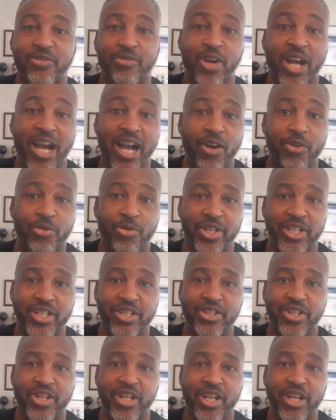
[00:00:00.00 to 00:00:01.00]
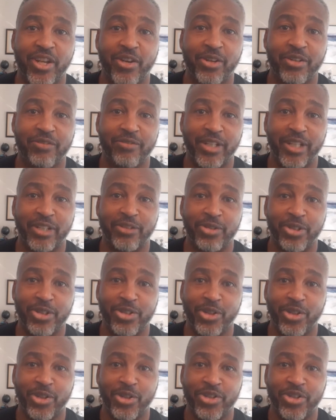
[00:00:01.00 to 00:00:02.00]
for outreach here at Victory
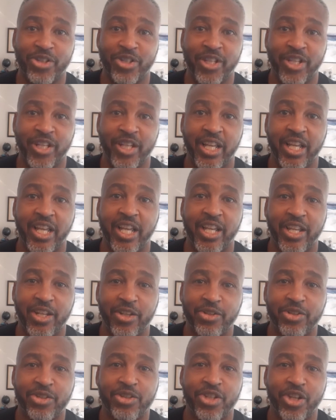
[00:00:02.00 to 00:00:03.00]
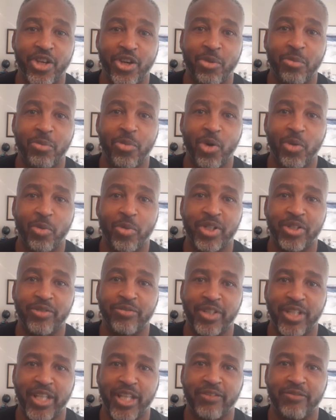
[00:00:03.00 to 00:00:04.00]
Church, here to share a moment
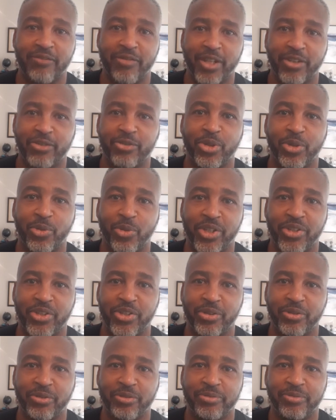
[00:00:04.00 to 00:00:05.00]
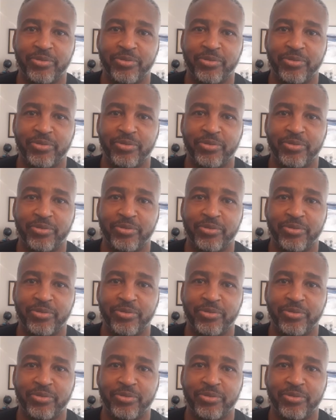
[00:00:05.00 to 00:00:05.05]
of Get Victory with you.